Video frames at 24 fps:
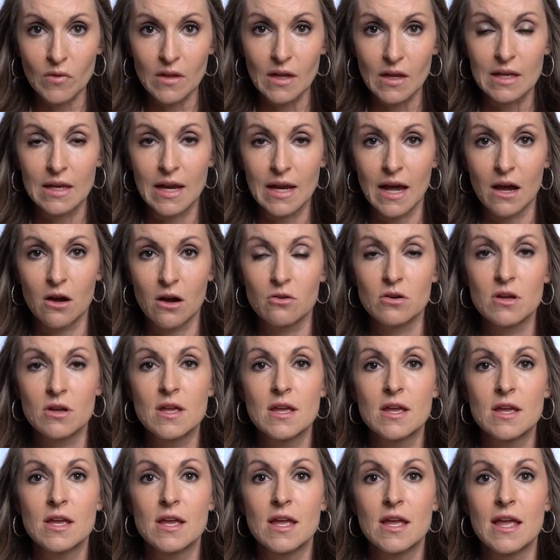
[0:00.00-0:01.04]
Now,
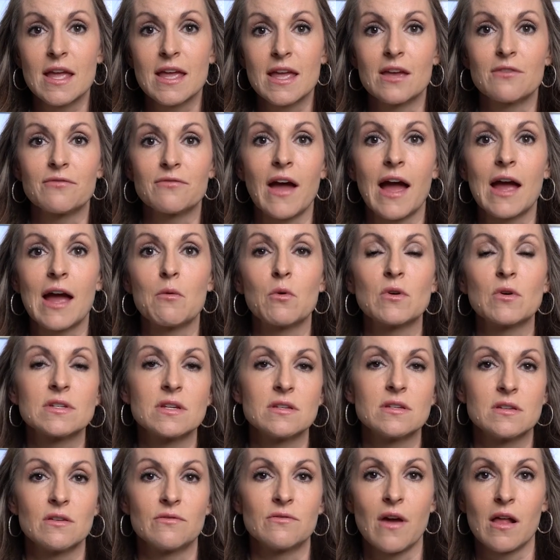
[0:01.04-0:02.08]
if I were to
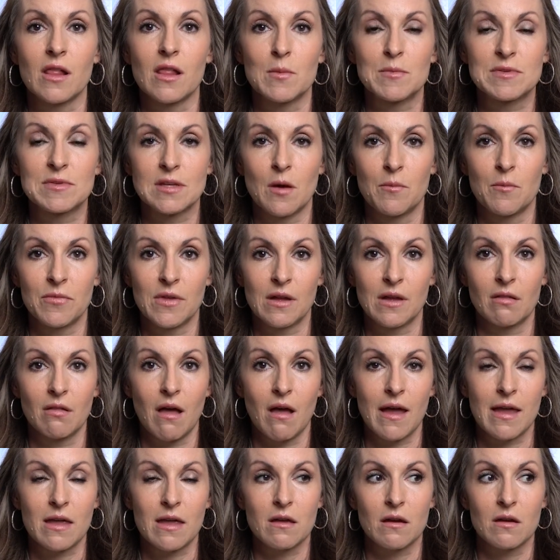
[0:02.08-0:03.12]
develop something
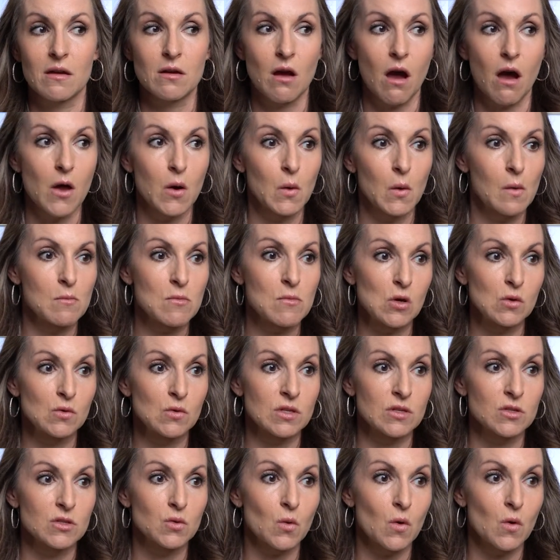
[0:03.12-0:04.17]
like an autoimmune
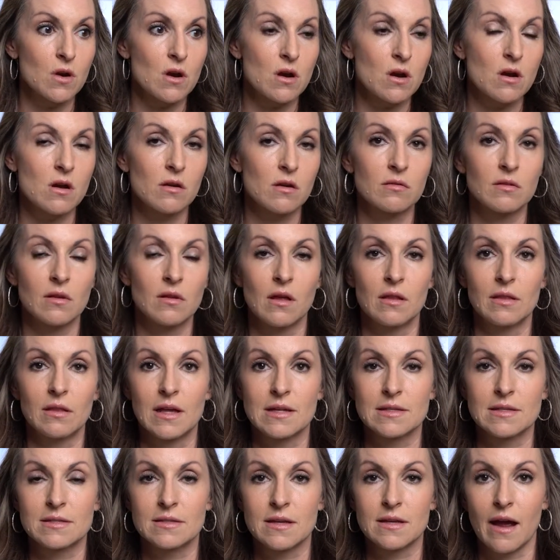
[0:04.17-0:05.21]
disorder,
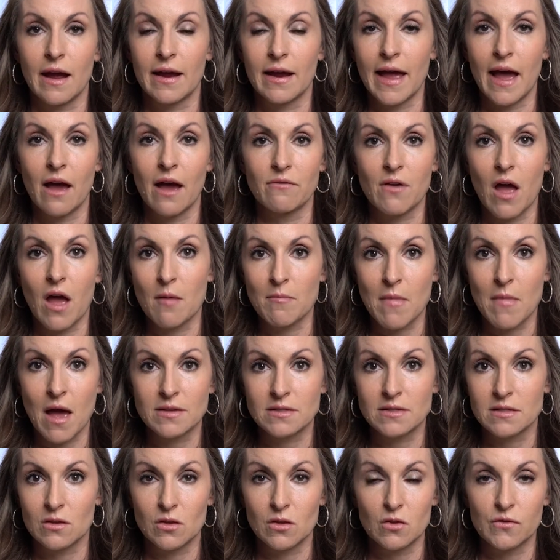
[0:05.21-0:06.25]
let's say I have
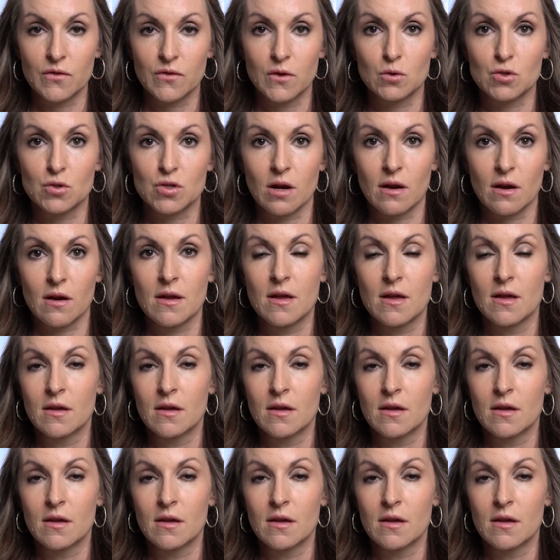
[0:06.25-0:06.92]
MS in the future,